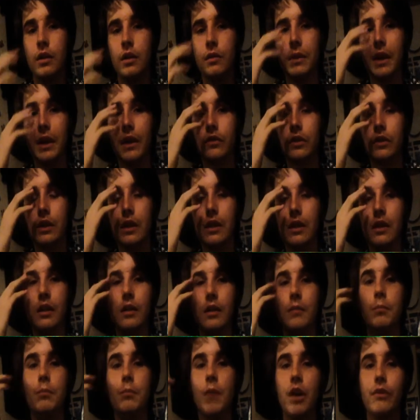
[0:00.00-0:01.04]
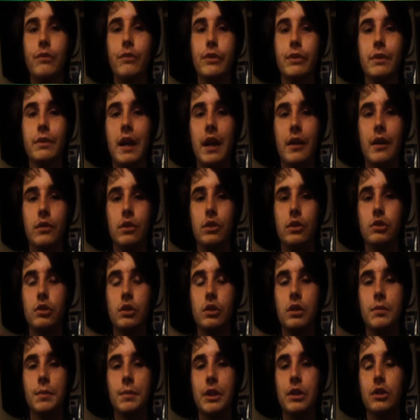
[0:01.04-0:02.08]
we have to muffle down the
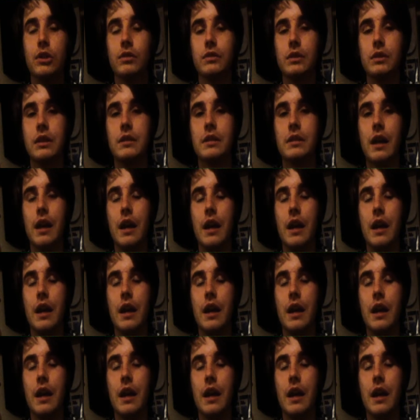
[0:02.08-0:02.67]
song because there's